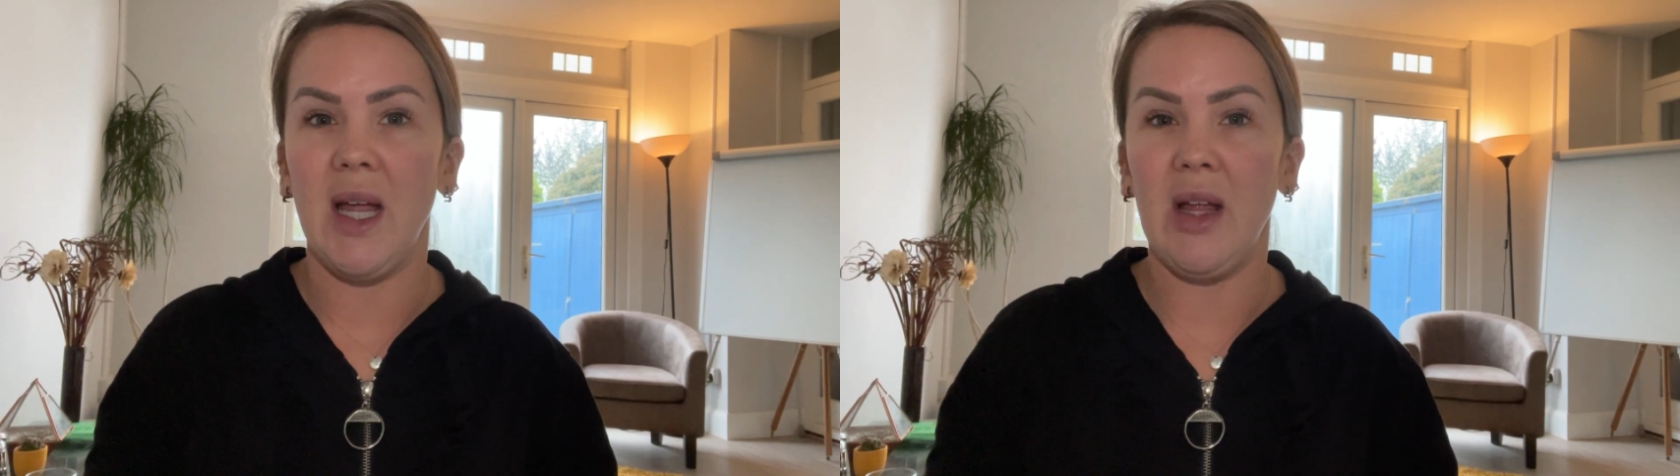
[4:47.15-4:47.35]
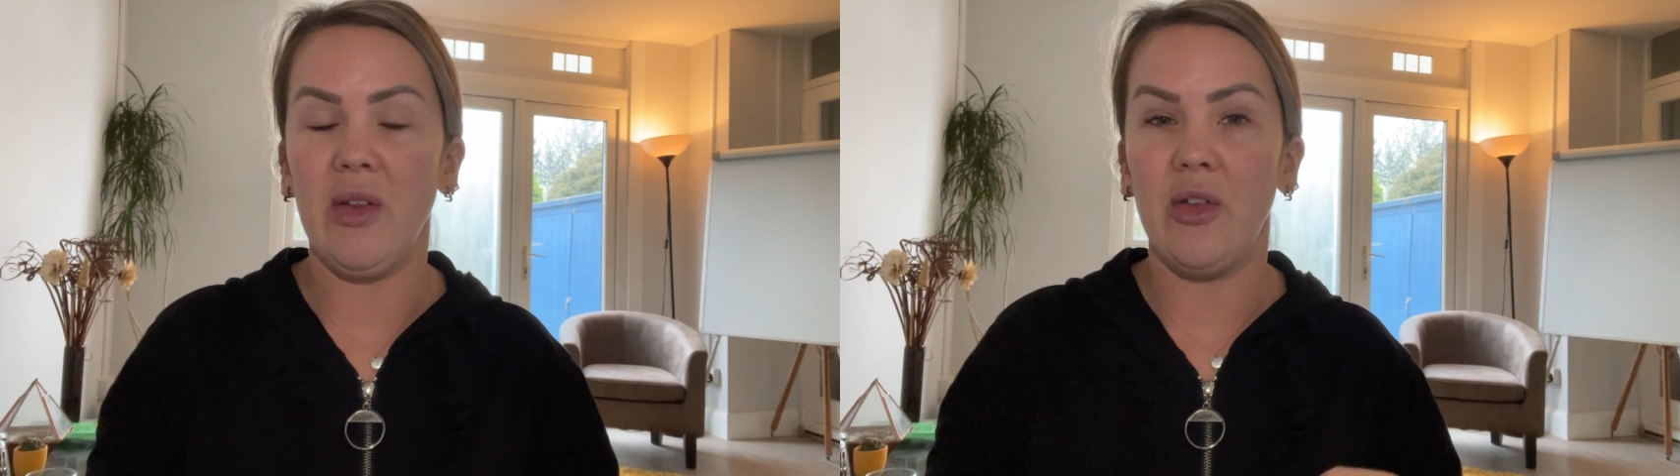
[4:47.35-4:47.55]

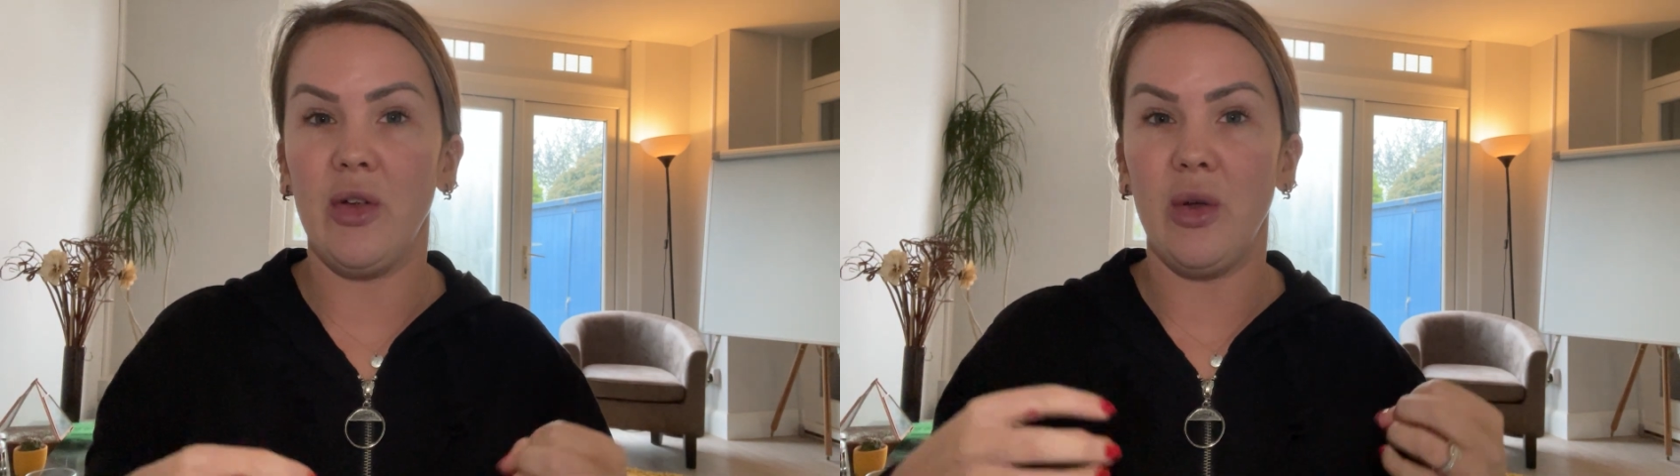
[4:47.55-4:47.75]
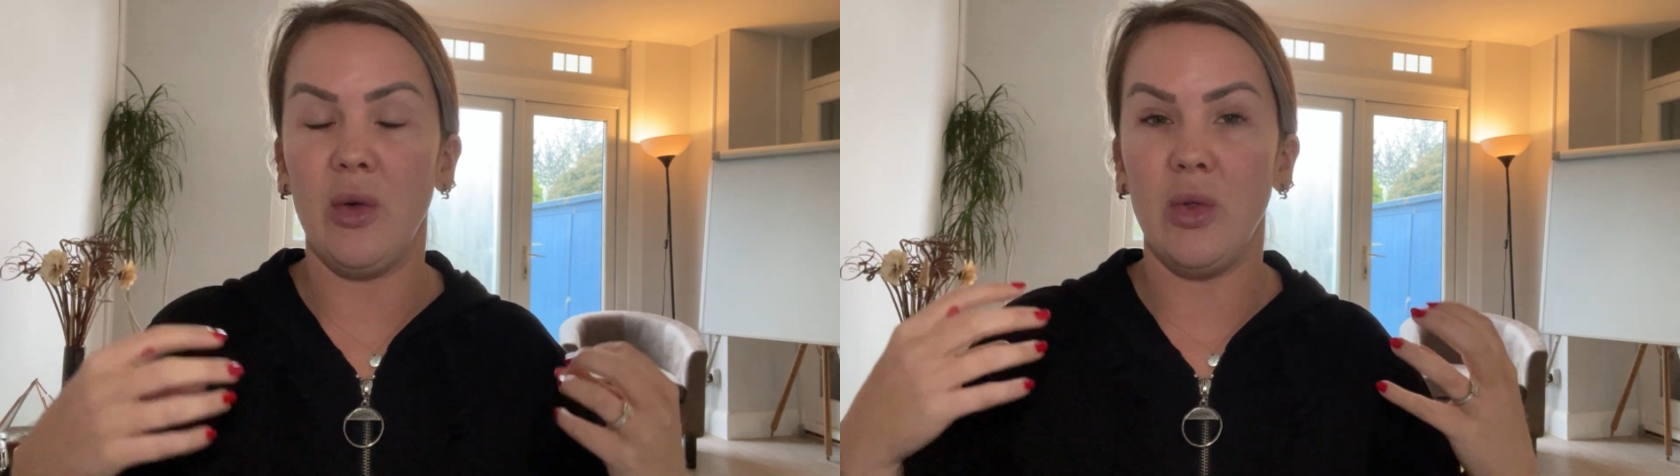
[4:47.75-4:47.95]

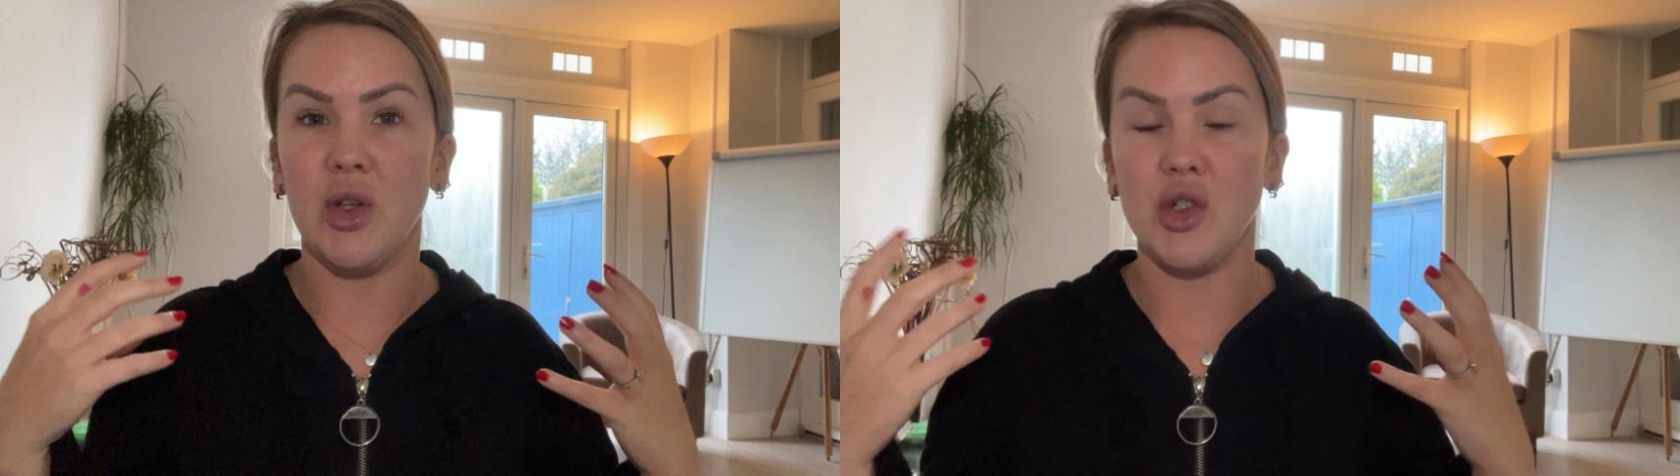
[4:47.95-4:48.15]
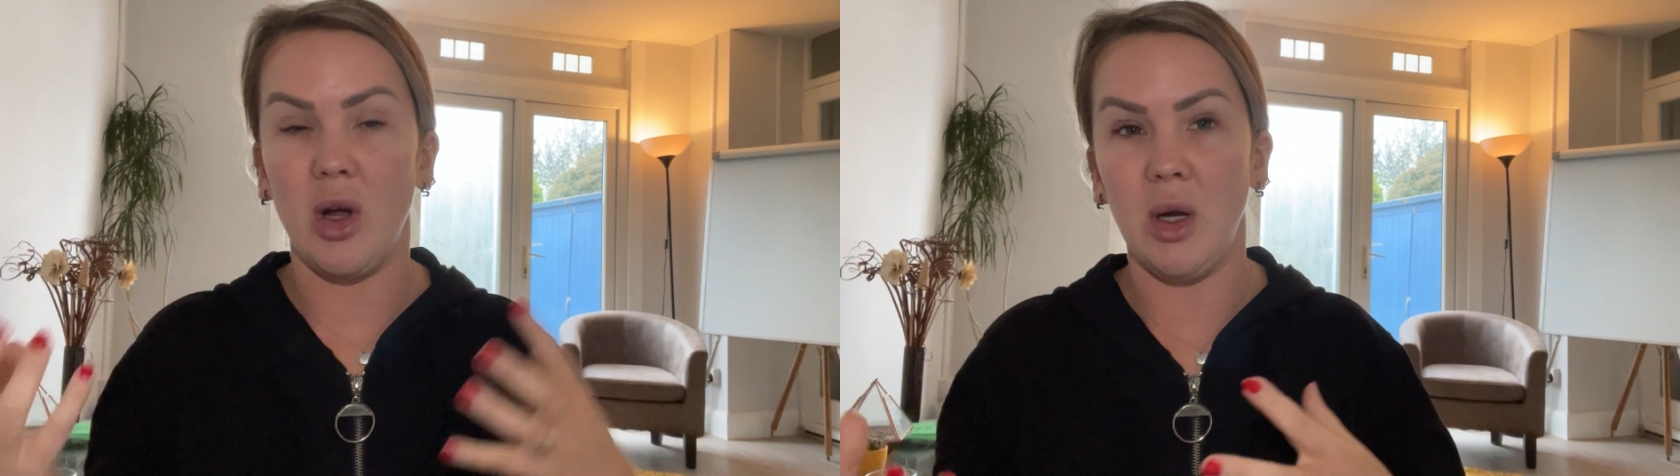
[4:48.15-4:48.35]
into the
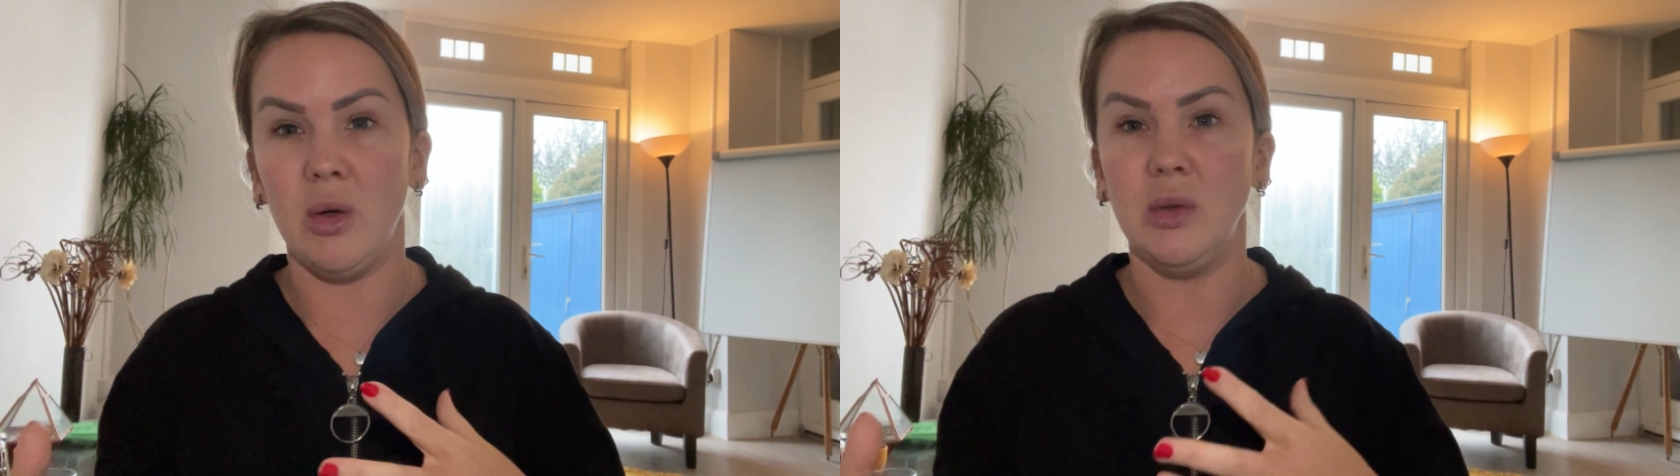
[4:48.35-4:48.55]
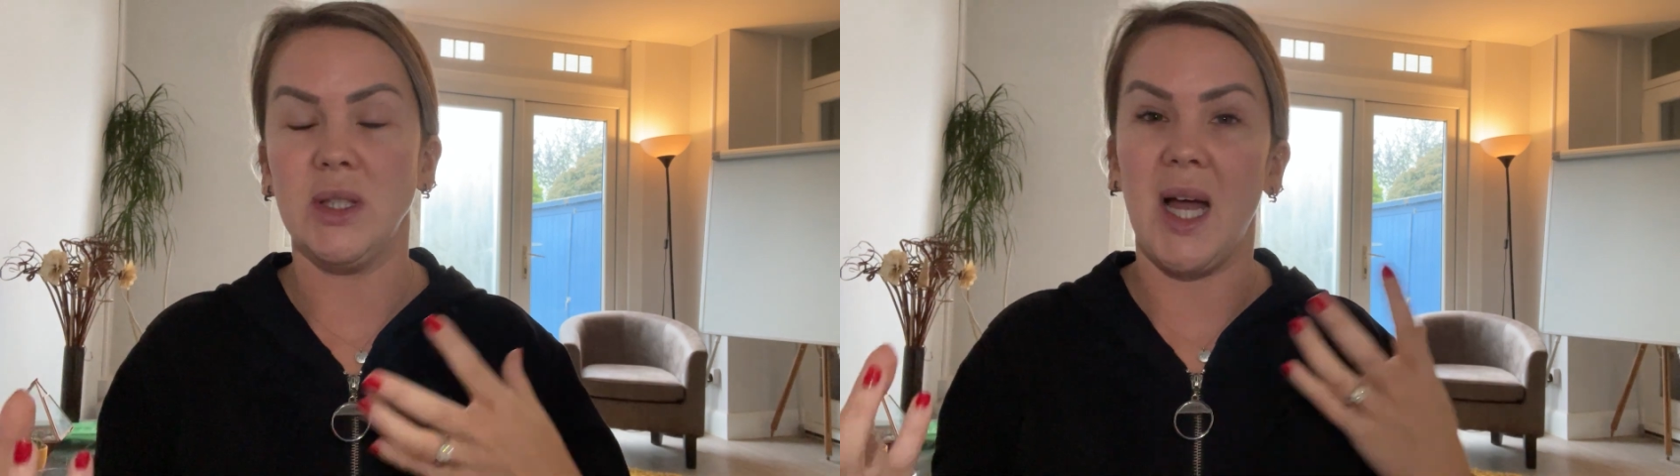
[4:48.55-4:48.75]
child